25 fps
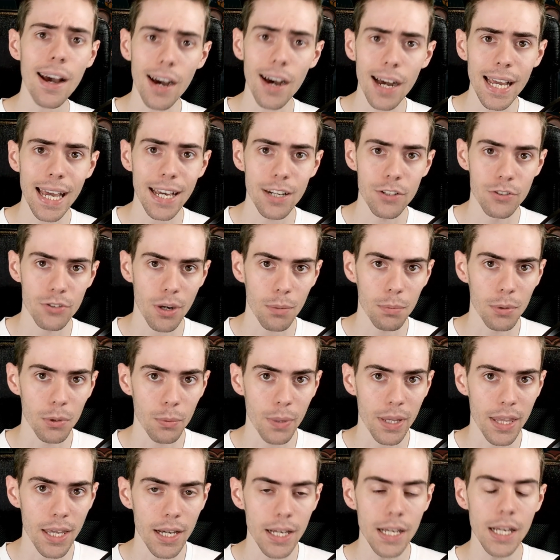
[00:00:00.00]
I had trouble
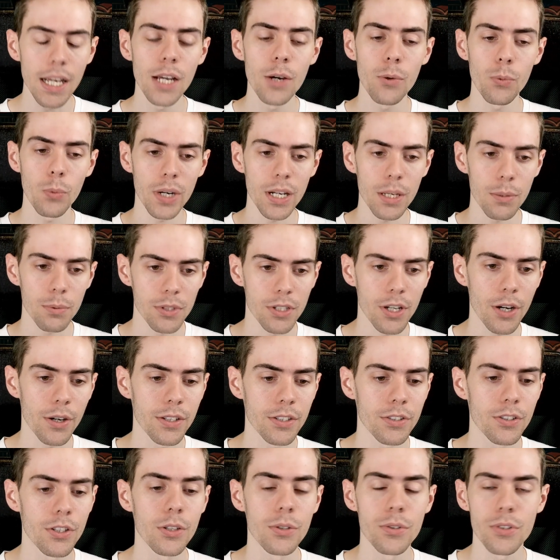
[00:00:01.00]
with it when it was
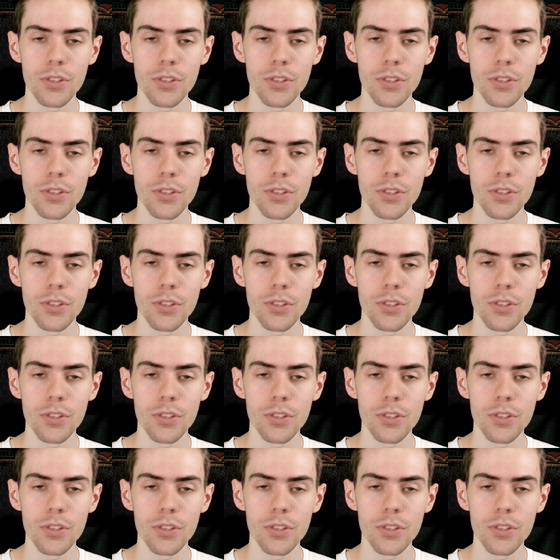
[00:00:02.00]
going to.